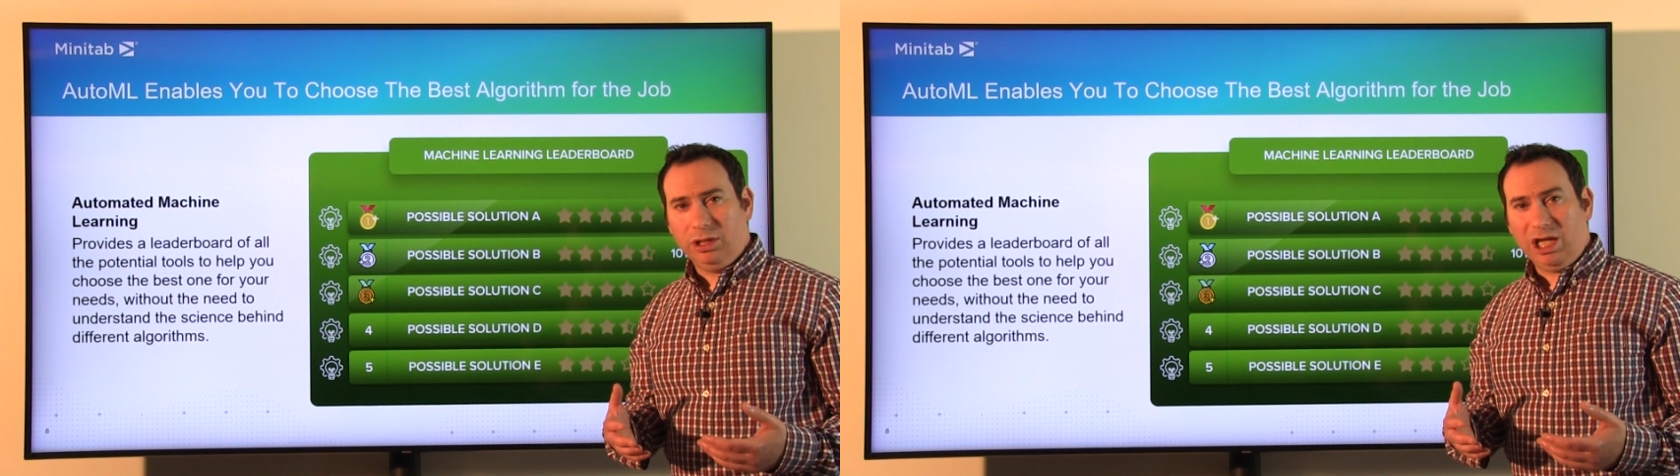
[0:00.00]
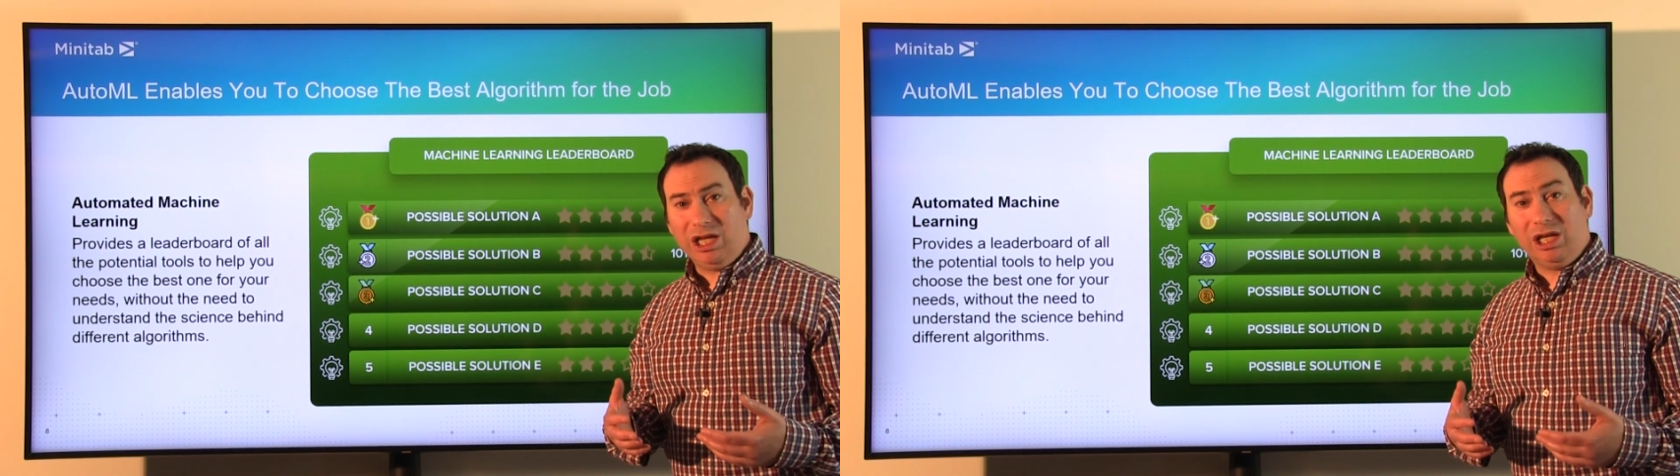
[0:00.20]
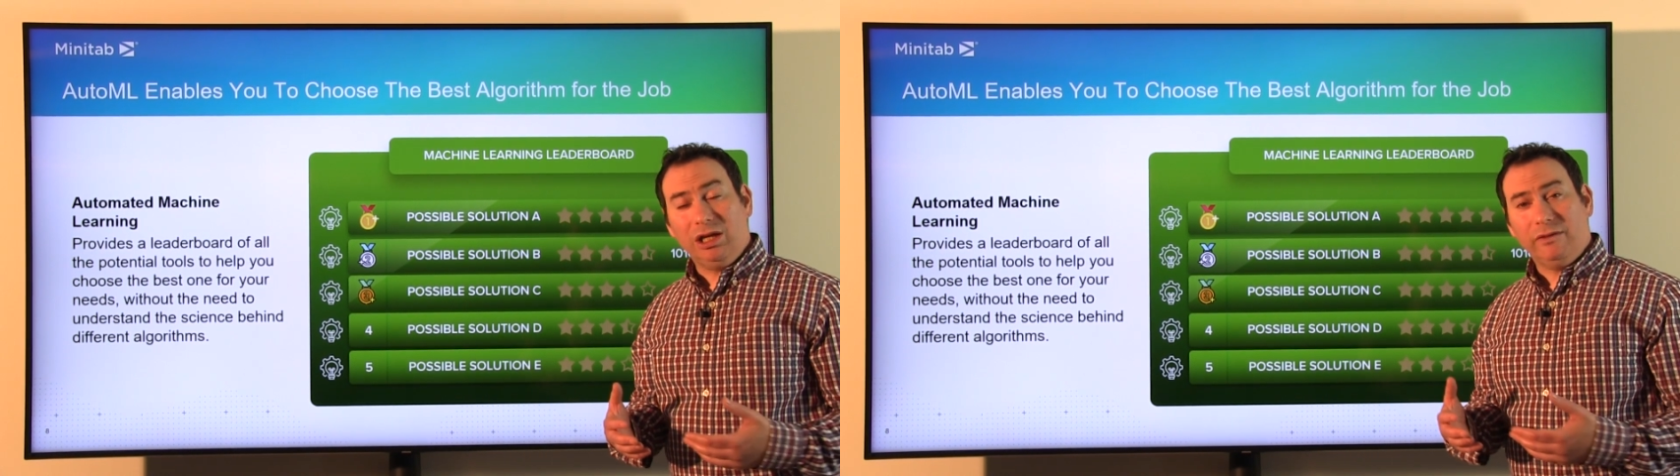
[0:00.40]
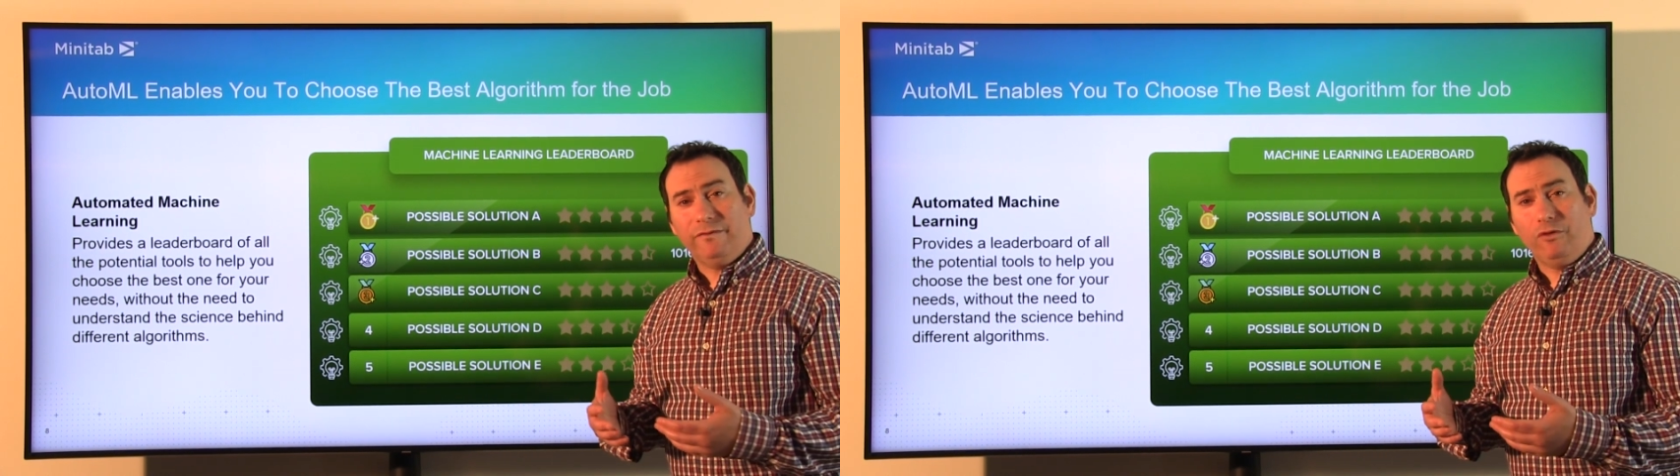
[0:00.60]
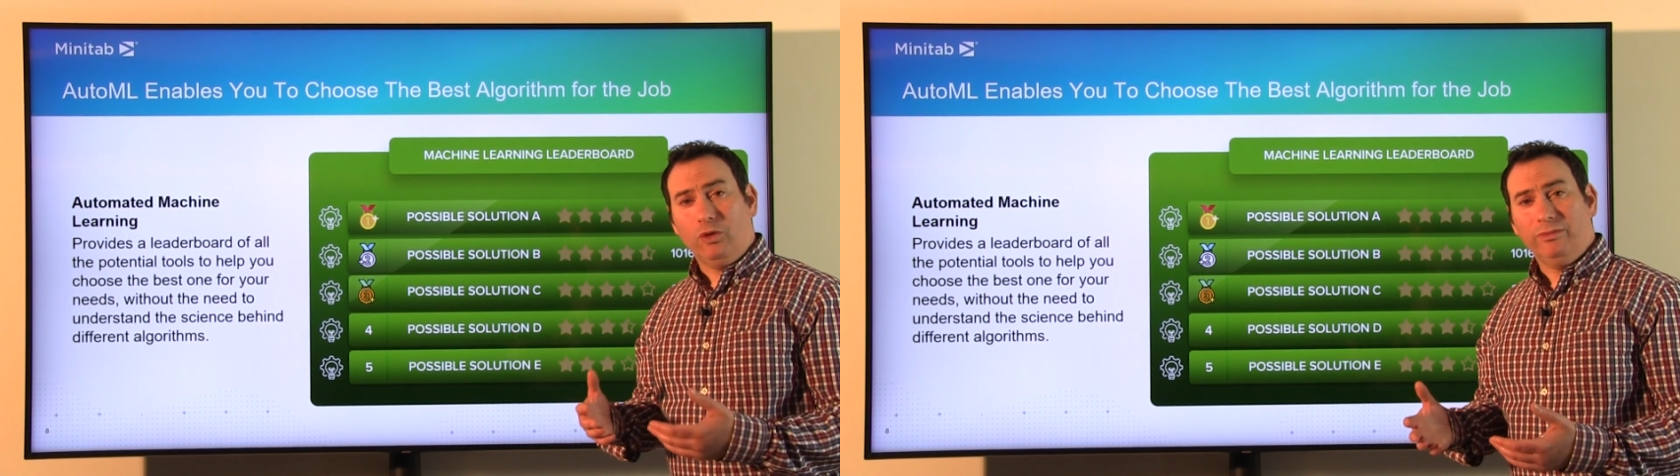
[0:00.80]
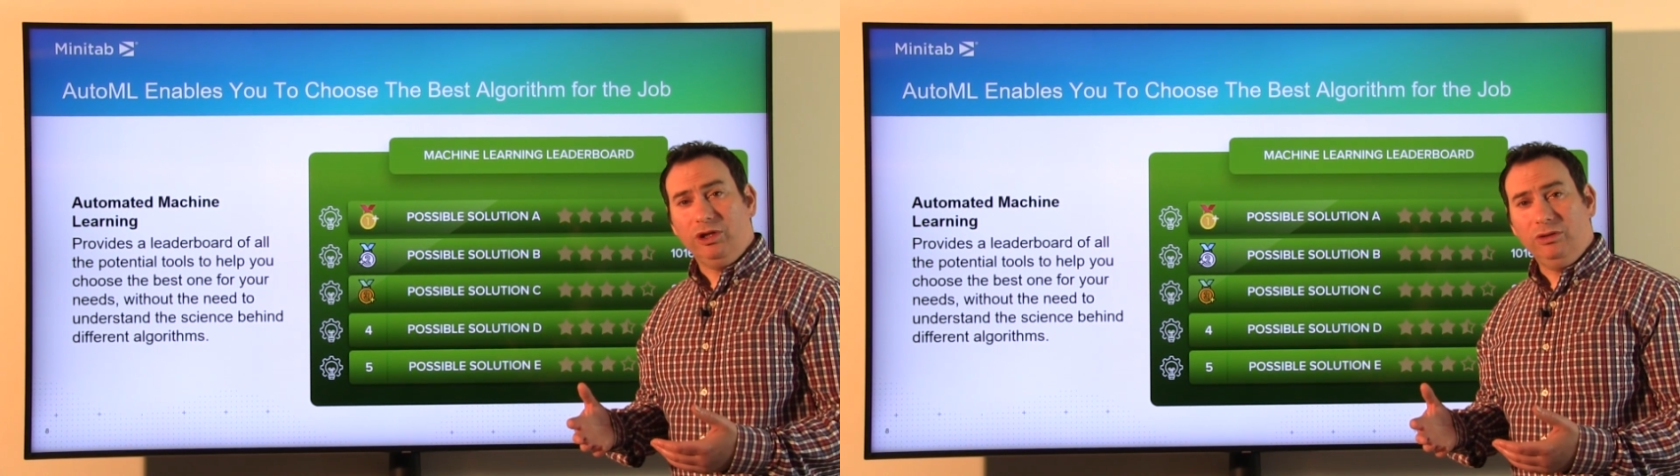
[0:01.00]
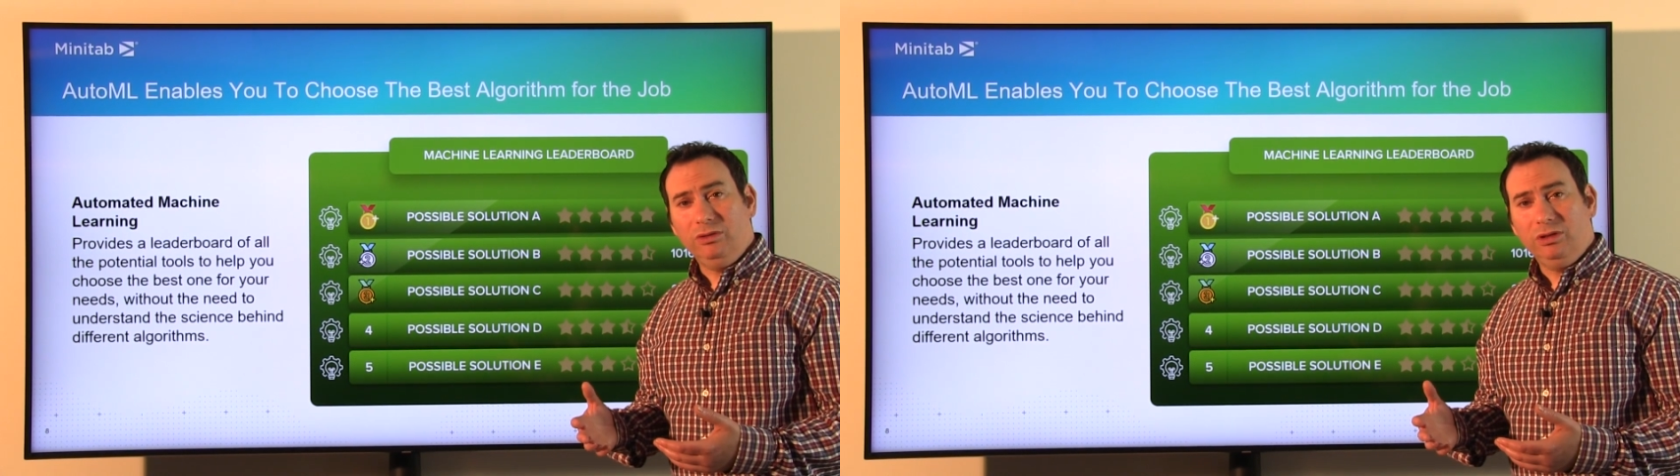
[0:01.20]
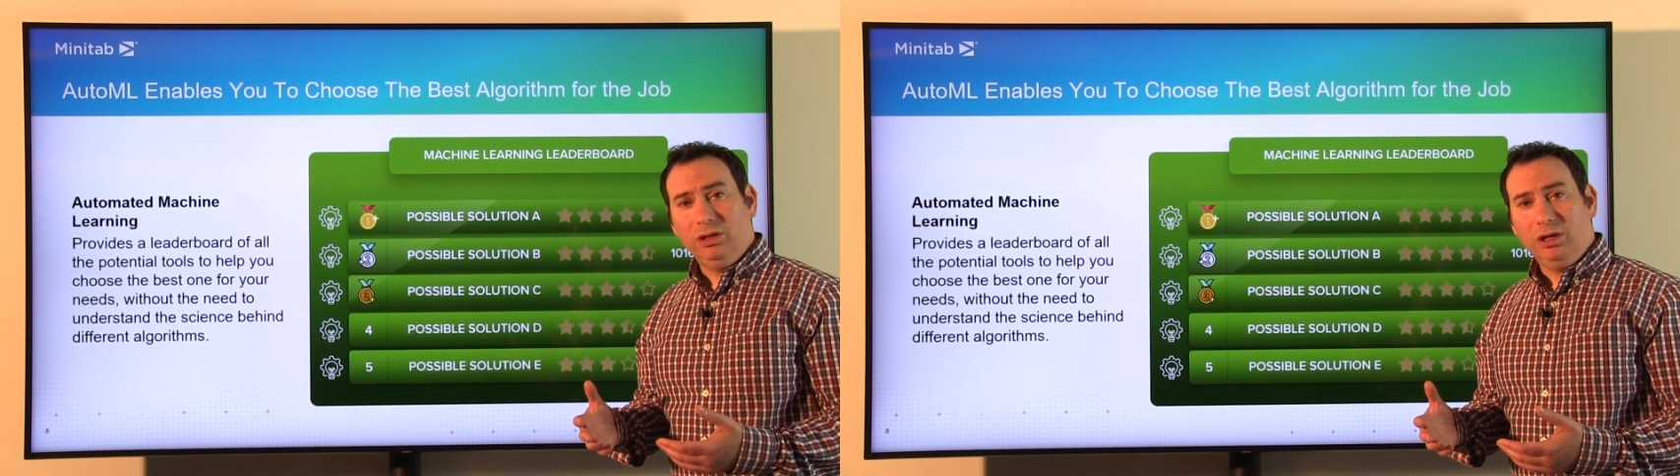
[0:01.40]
it can inform you